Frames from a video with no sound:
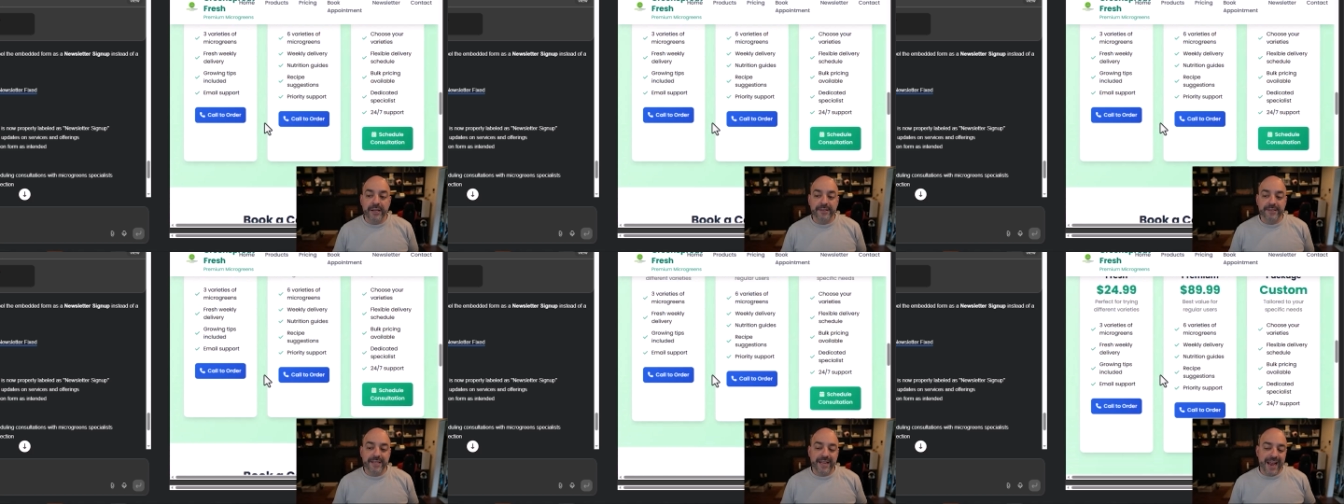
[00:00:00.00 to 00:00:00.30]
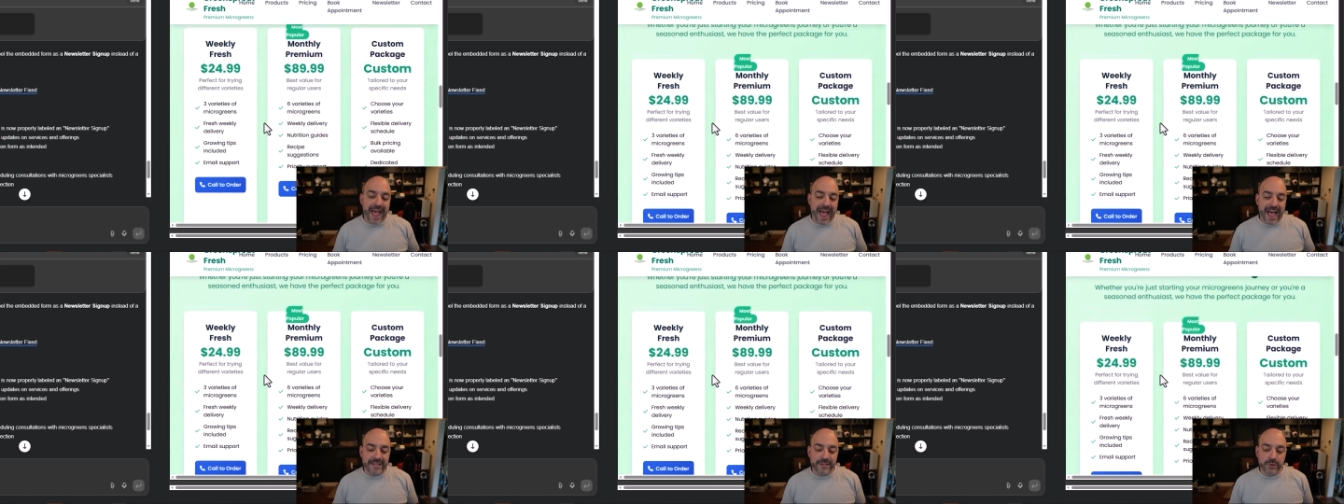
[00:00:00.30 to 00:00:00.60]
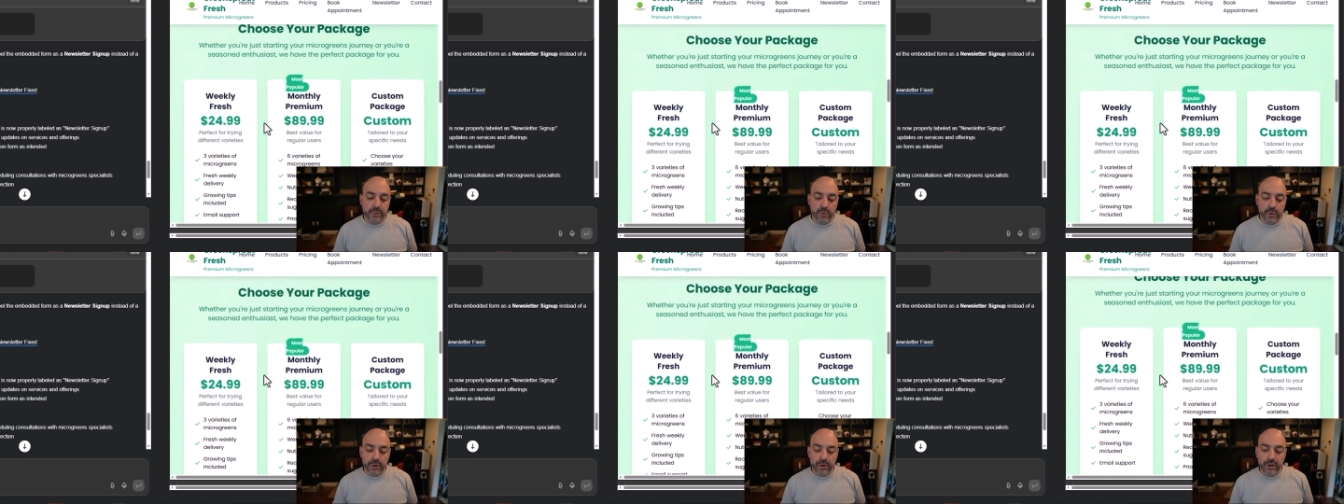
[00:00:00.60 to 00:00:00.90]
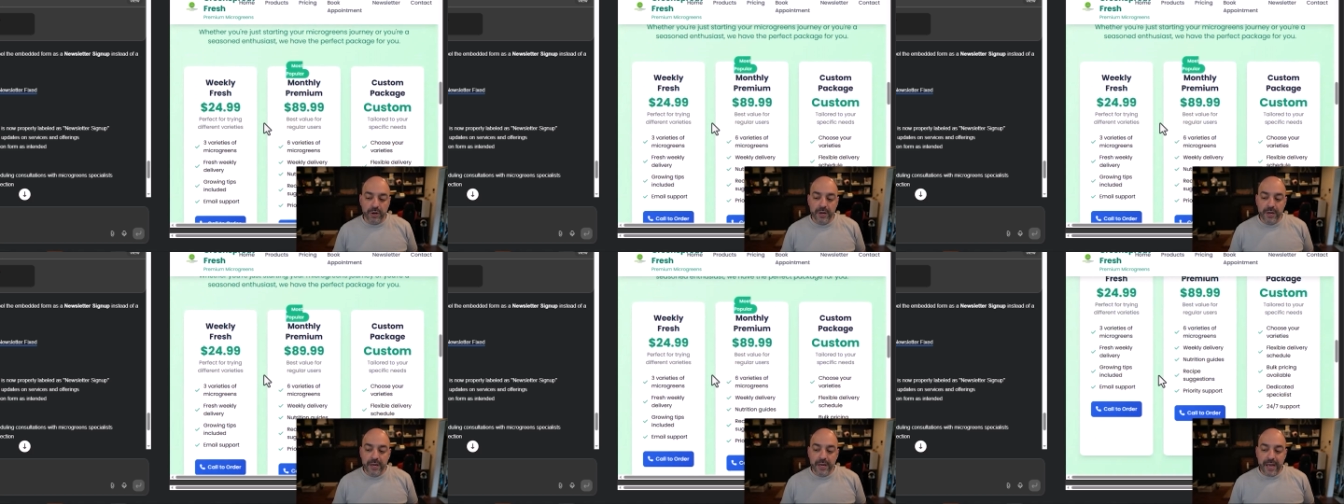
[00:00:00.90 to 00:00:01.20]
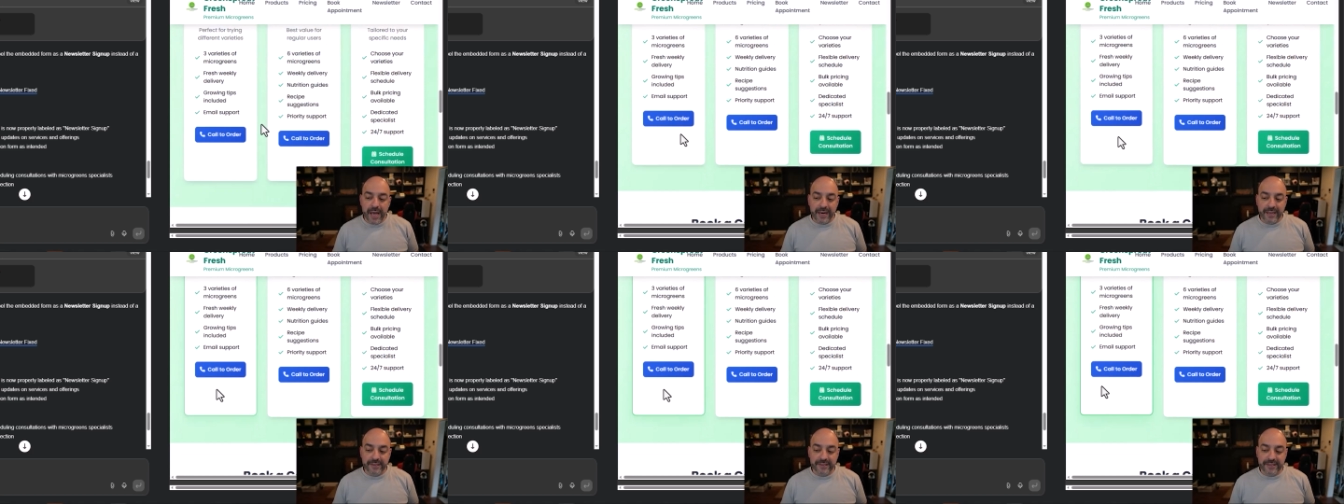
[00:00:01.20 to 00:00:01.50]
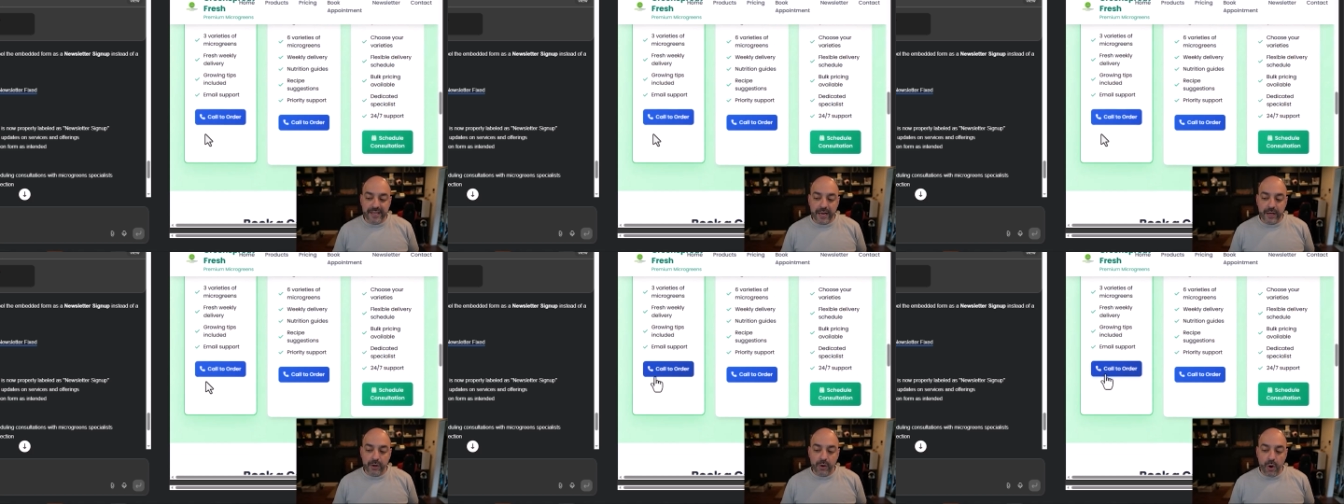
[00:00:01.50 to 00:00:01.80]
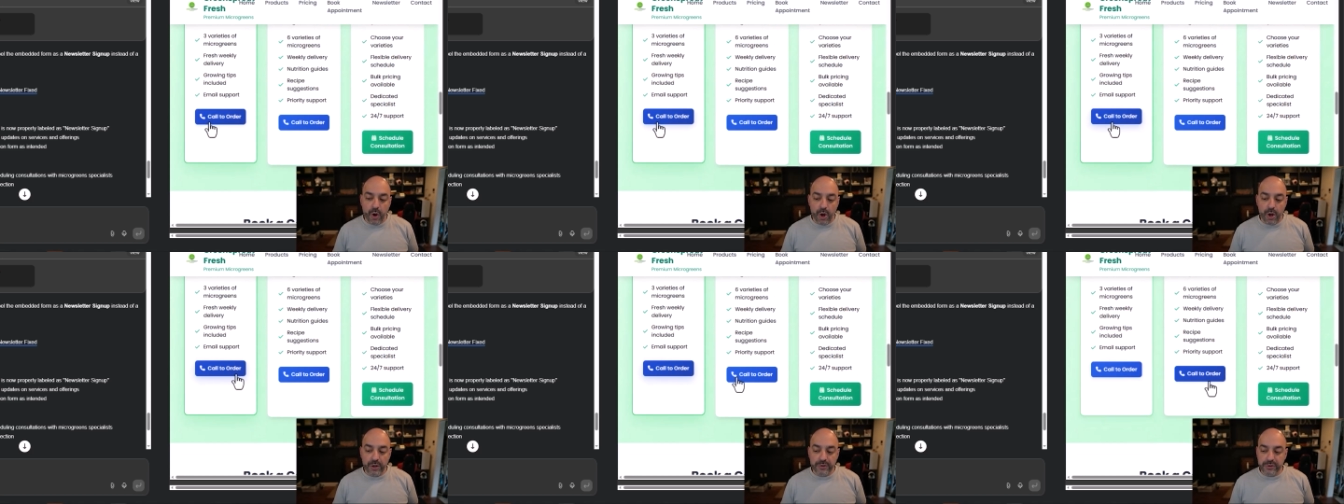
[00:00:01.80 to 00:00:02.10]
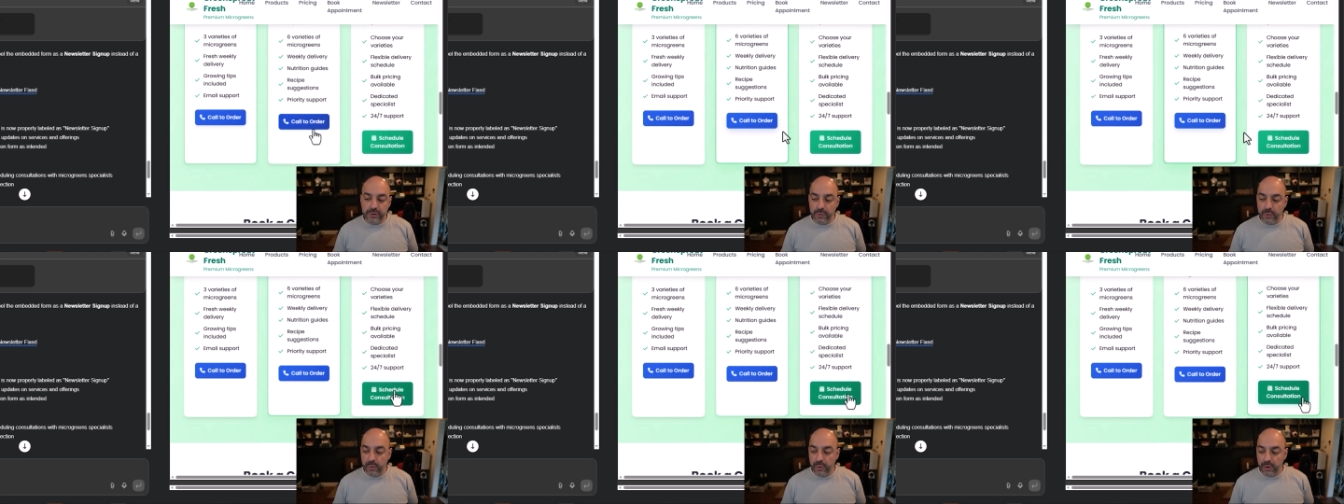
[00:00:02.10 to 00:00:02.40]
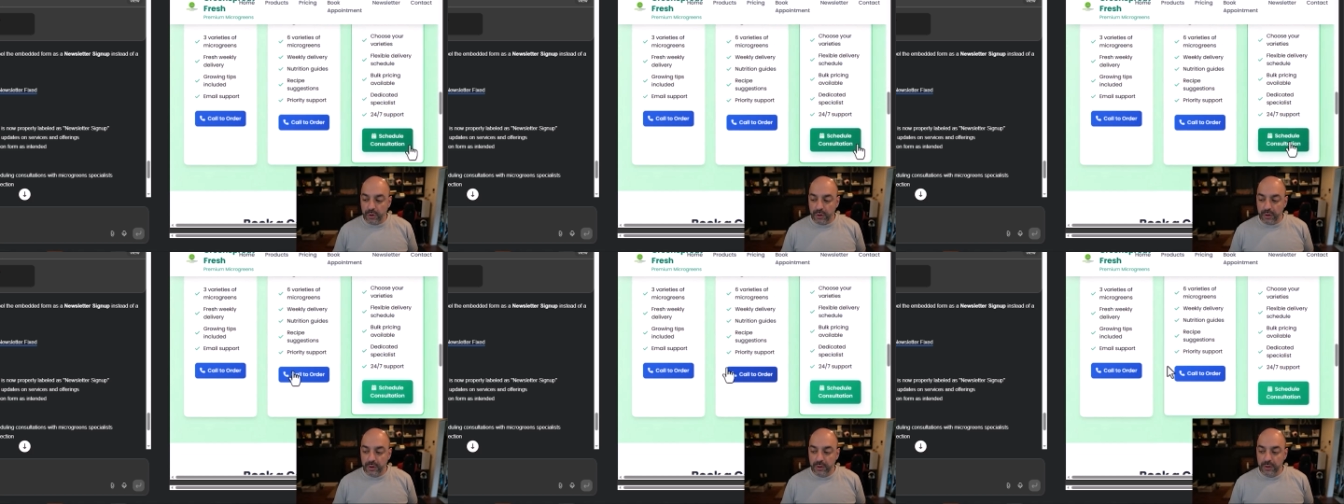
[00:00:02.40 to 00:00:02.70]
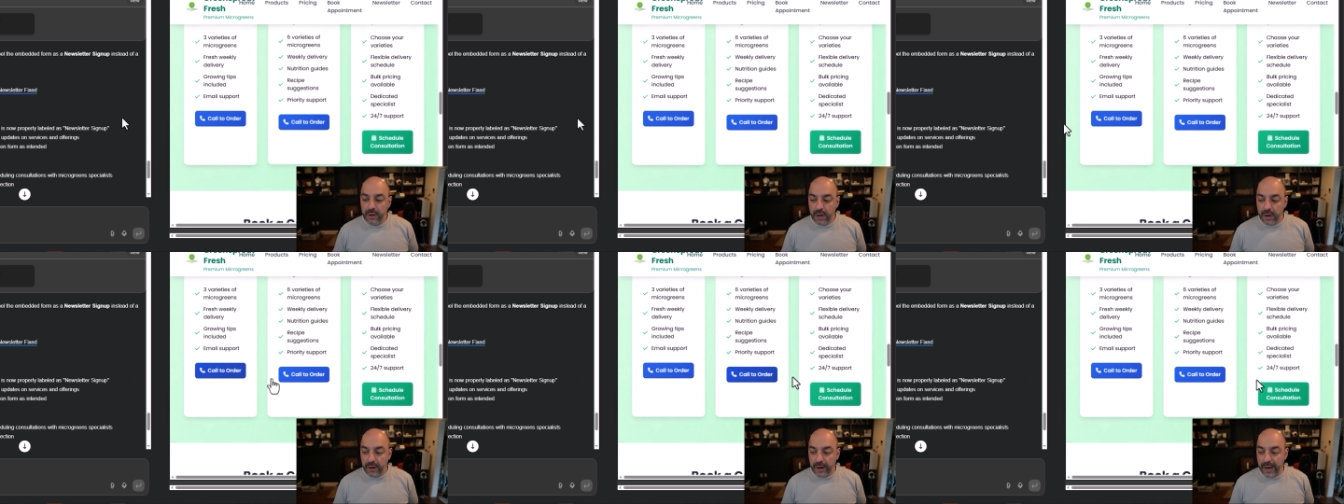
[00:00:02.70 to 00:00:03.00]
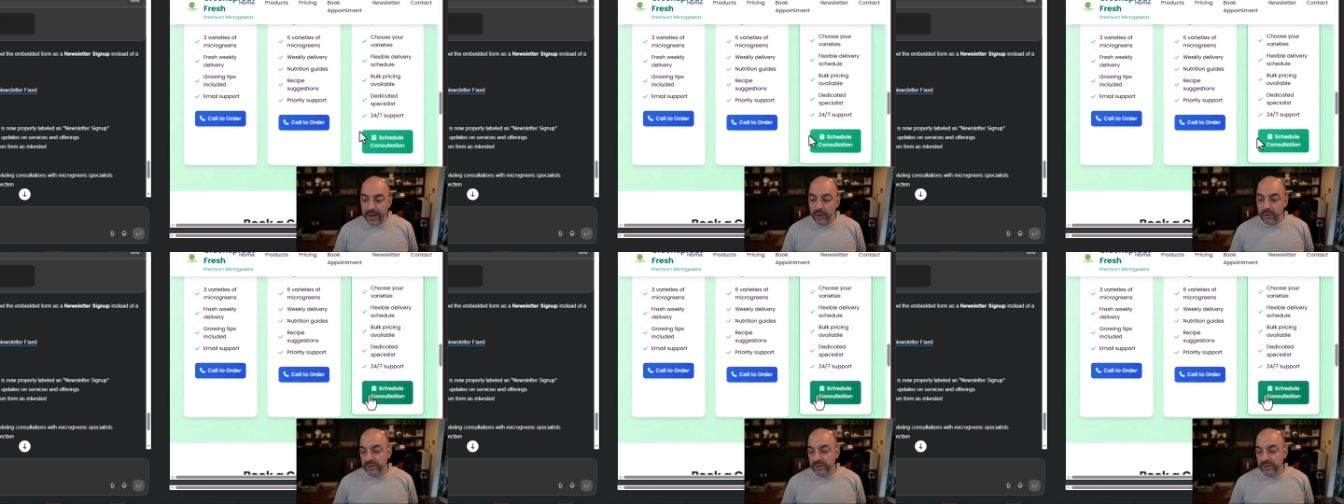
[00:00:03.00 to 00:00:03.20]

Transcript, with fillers: it said add to order and instead call to order all right,